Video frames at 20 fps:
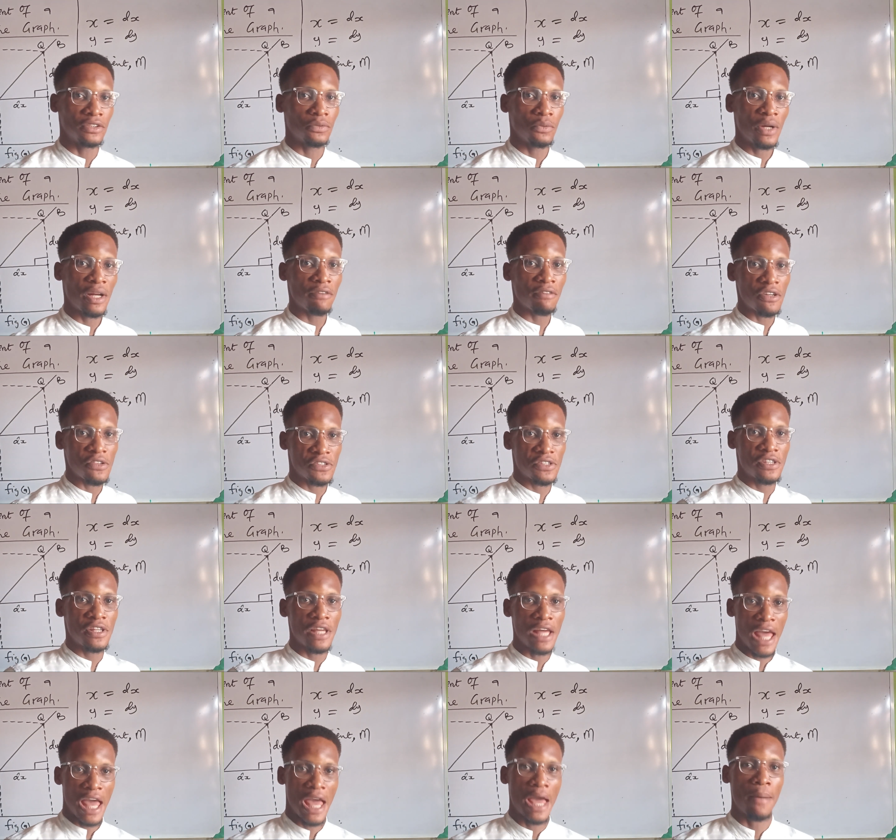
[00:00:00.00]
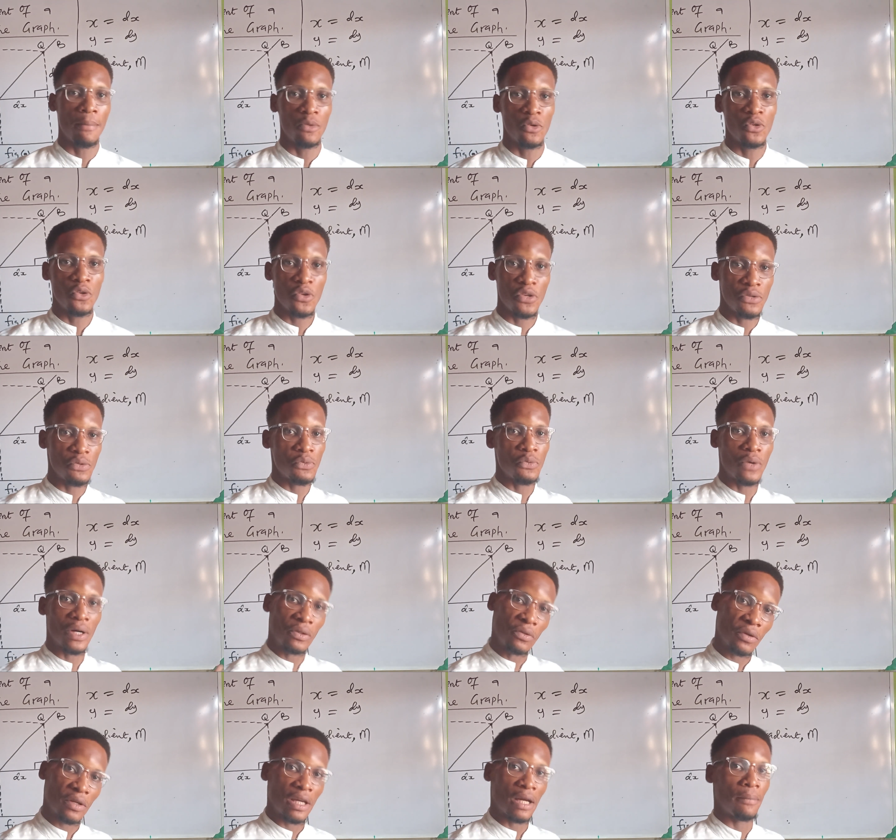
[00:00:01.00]
Wherever you see m, you know we're
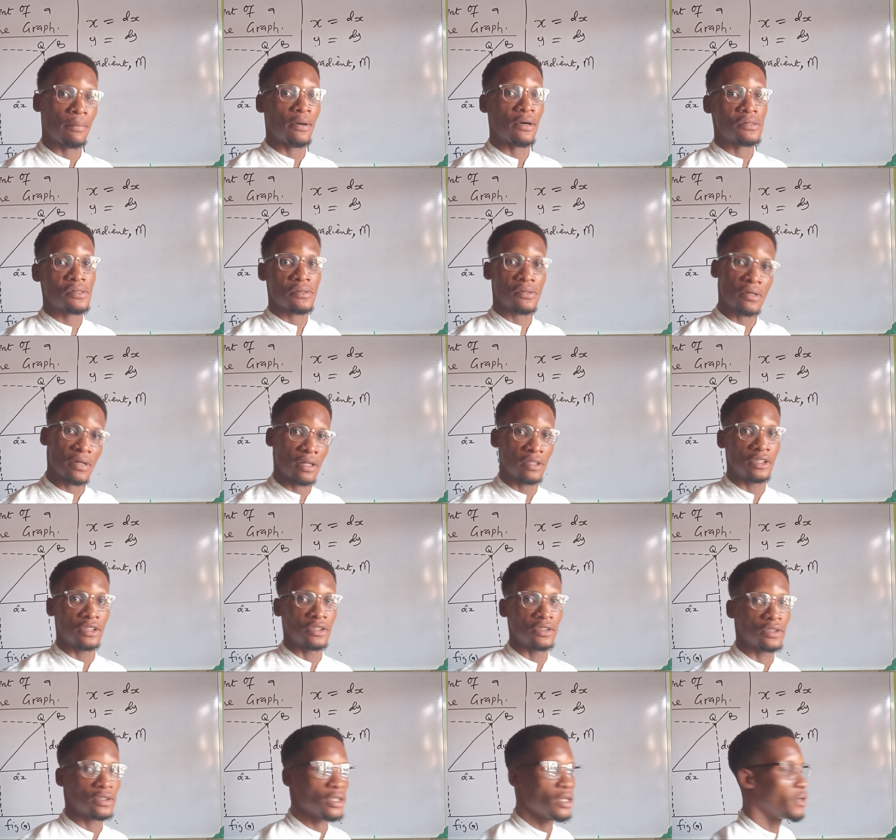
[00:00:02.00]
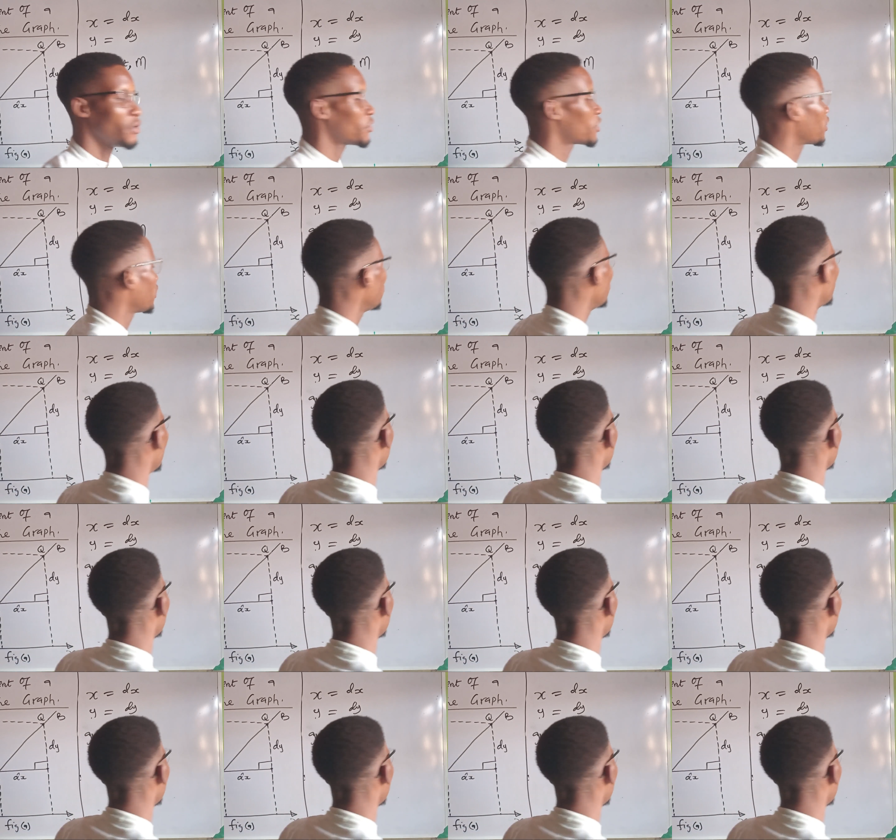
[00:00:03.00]
talking about gradient. Okay,